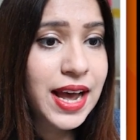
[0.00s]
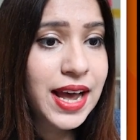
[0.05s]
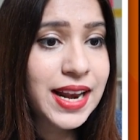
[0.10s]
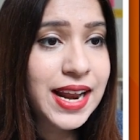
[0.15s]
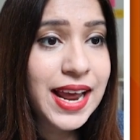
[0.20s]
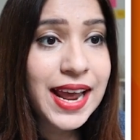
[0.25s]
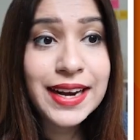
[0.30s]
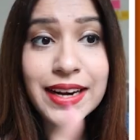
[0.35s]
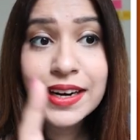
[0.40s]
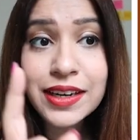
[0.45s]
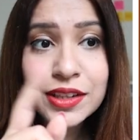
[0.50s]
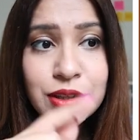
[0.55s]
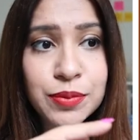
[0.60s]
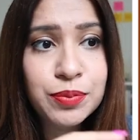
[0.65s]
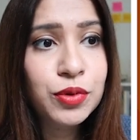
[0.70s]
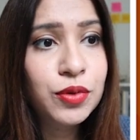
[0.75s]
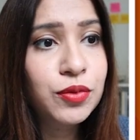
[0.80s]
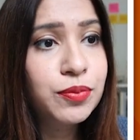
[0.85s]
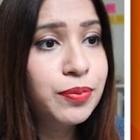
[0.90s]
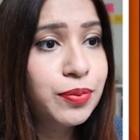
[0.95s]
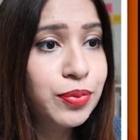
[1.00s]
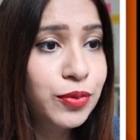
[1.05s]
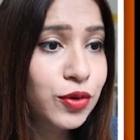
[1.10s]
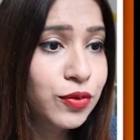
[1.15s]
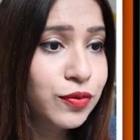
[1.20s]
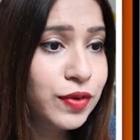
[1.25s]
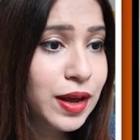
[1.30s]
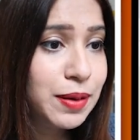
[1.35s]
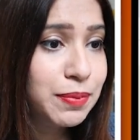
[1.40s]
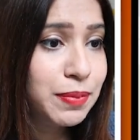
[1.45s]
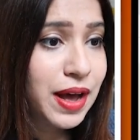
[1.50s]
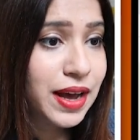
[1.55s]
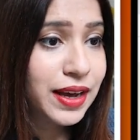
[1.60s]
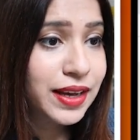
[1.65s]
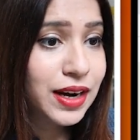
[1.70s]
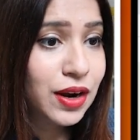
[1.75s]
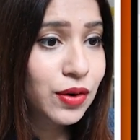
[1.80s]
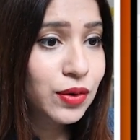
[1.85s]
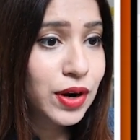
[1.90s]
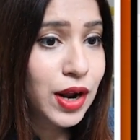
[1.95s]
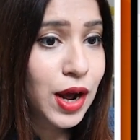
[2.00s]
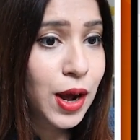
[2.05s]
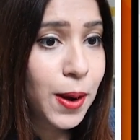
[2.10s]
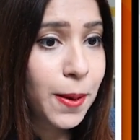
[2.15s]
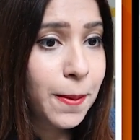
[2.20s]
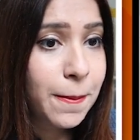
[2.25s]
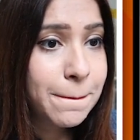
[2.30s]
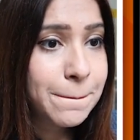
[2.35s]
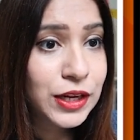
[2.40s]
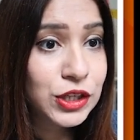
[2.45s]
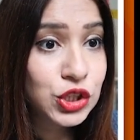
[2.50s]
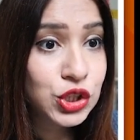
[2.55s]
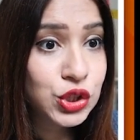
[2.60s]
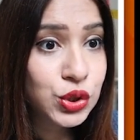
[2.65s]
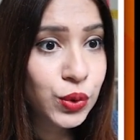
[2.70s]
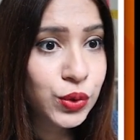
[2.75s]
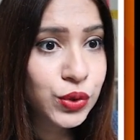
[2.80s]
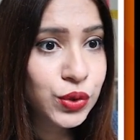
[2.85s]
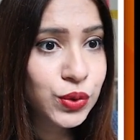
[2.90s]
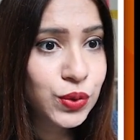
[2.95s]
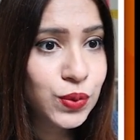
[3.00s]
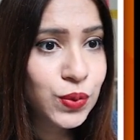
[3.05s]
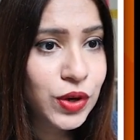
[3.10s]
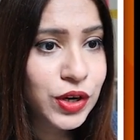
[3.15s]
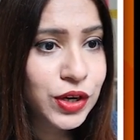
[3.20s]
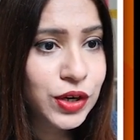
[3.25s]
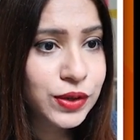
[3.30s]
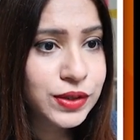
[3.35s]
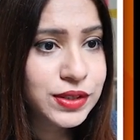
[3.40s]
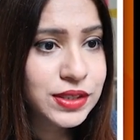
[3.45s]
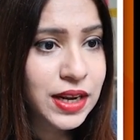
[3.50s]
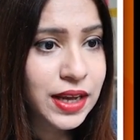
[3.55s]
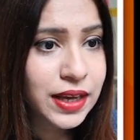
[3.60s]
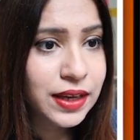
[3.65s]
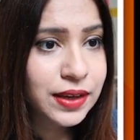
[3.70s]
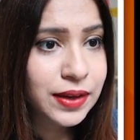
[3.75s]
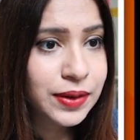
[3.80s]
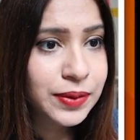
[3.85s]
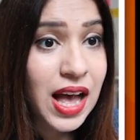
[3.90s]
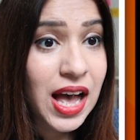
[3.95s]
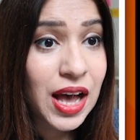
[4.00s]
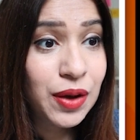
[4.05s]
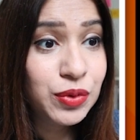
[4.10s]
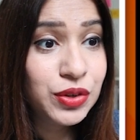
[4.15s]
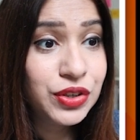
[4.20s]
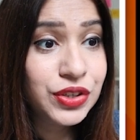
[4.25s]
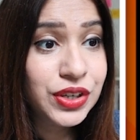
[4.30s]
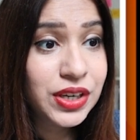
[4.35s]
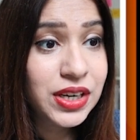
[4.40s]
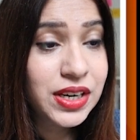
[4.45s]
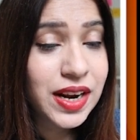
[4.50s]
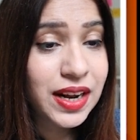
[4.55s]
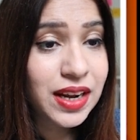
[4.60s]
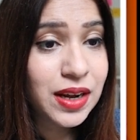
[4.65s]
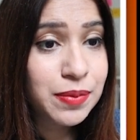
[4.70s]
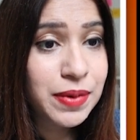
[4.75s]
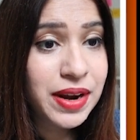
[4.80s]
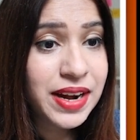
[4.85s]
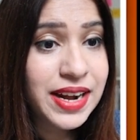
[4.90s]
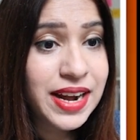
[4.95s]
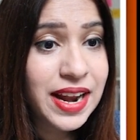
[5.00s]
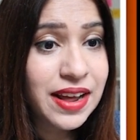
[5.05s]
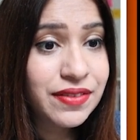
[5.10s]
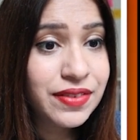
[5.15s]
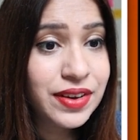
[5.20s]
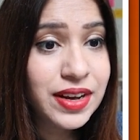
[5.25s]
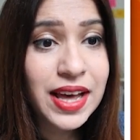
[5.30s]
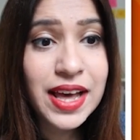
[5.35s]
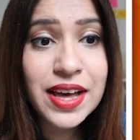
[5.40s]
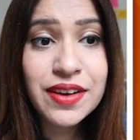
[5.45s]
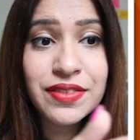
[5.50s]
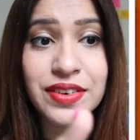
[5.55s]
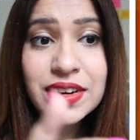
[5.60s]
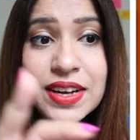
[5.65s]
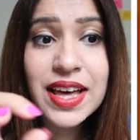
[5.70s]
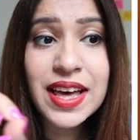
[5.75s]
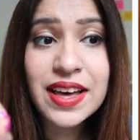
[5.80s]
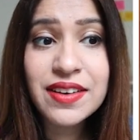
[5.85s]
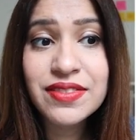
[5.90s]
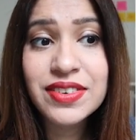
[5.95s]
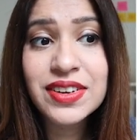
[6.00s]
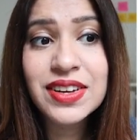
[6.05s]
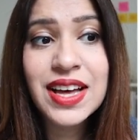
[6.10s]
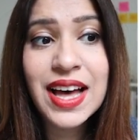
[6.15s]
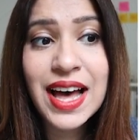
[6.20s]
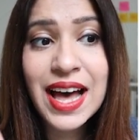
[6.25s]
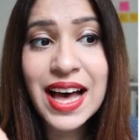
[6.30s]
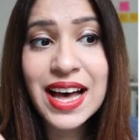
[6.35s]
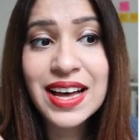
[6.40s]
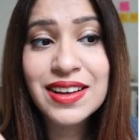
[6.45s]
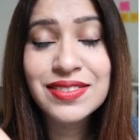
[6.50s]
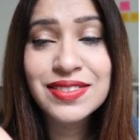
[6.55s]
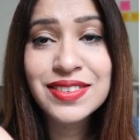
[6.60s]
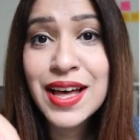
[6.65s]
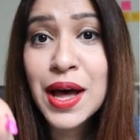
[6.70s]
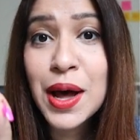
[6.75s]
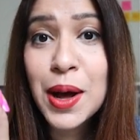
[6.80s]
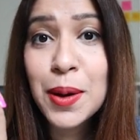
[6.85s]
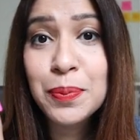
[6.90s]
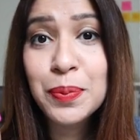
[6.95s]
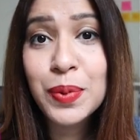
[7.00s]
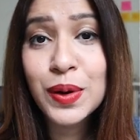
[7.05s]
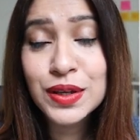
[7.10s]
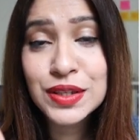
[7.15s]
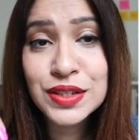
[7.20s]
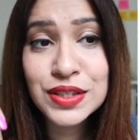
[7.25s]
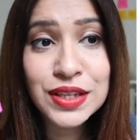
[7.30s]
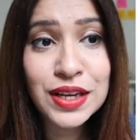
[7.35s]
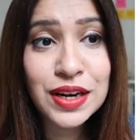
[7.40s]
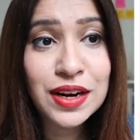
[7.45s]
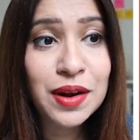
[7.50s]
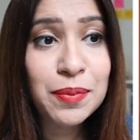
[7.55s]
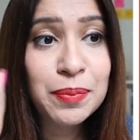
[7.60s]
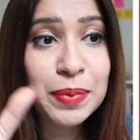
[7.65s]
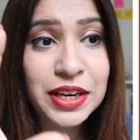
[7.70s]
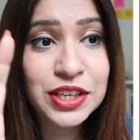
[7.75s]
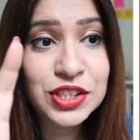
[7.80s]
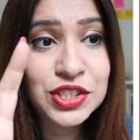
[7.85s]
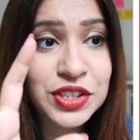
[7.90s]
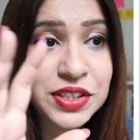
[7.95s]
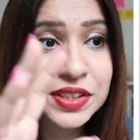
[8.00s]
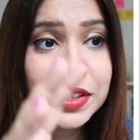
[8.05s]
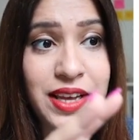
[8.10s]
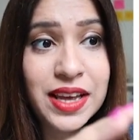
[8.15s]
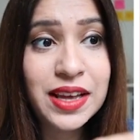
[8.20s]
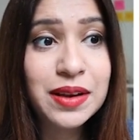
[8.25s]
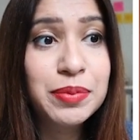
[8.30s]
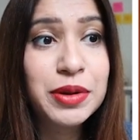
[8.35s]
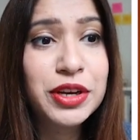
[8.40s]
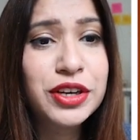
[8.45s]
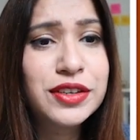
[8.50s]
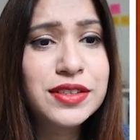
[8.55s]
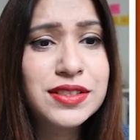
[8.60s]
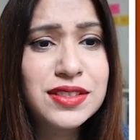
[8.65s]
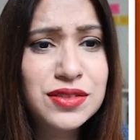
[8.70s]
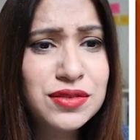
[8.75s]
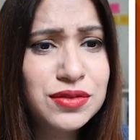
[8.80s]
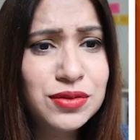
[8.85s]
and edit the profile background now and show you what it looks like. I would really recommend never, ever have a personal picture there because